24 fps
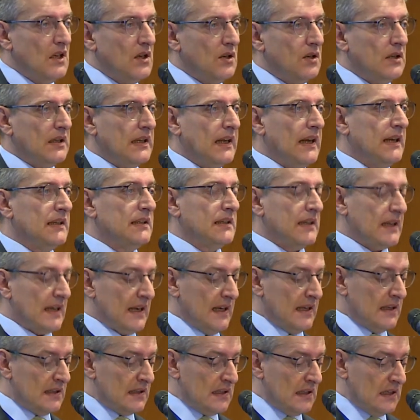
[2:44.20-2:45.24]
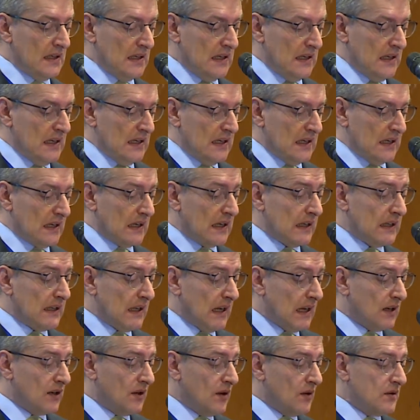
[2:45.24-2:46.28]
On the other hand, early
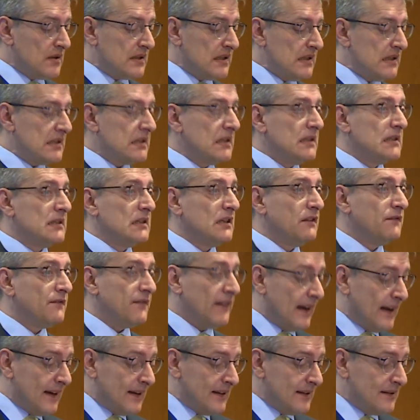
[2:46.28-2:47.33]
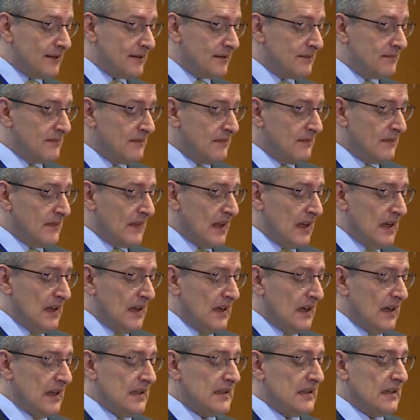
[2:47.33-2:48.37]
diagnosis is defined
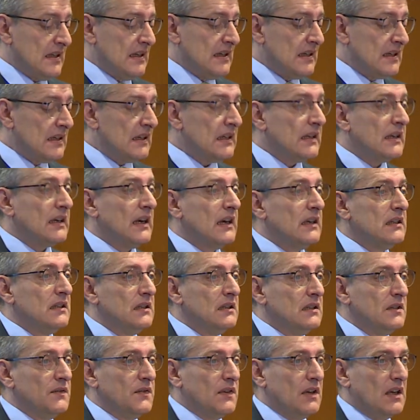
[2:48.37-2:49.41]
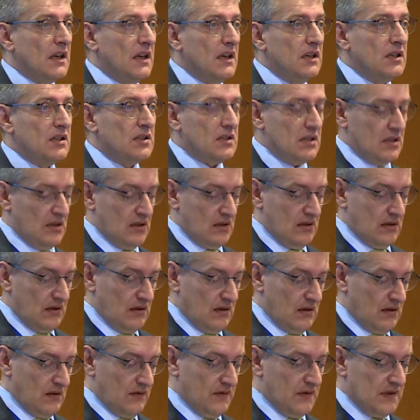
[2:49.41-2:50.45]
as the early identification
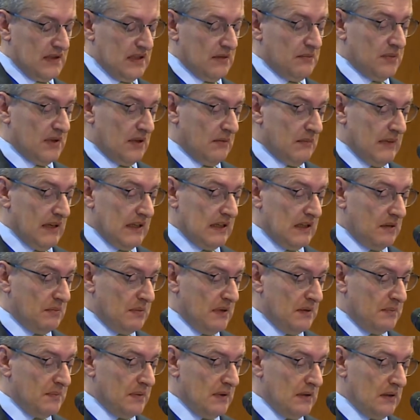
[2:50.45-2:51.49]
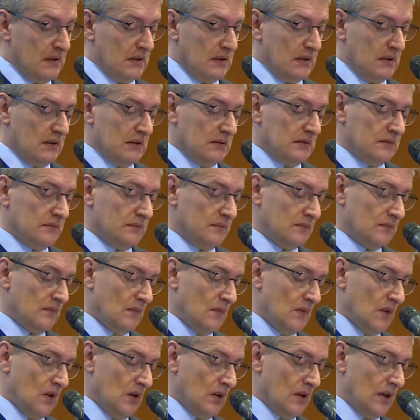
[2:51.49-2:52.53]
of symptomatic people
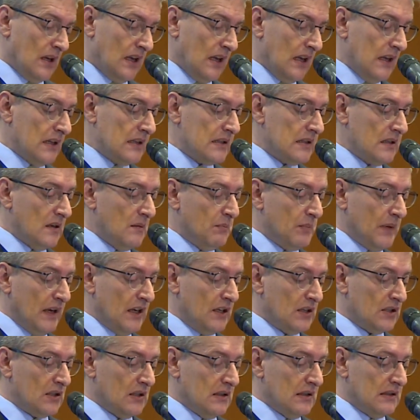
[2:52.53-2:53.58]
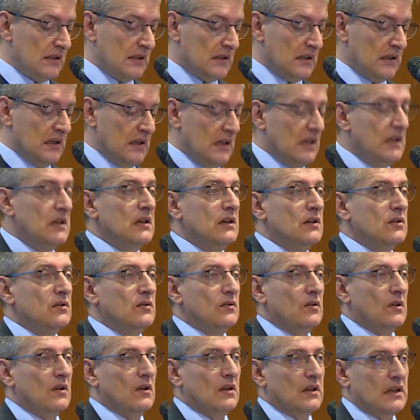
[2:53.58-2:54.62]
or cancer in patients
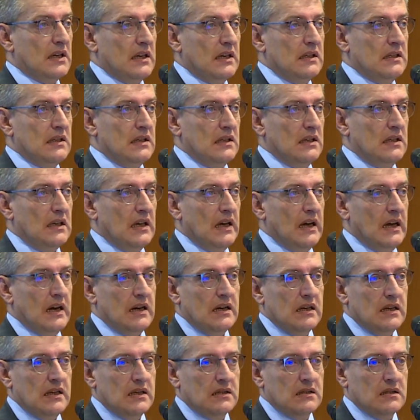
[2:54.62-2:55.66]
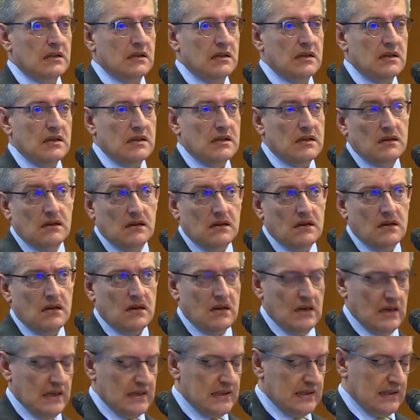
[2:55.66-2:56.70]
who already are at the
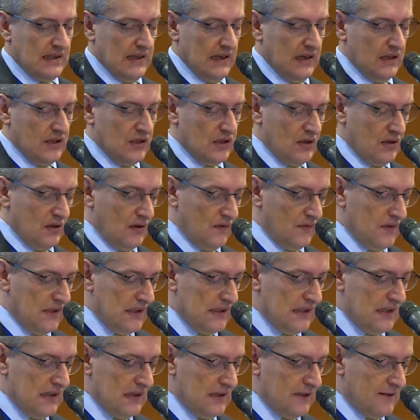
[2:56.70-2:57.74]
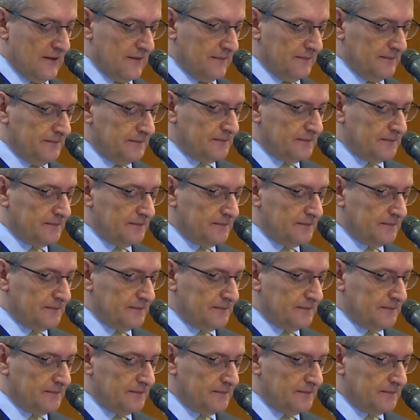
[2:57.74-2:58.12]
early stage of disease.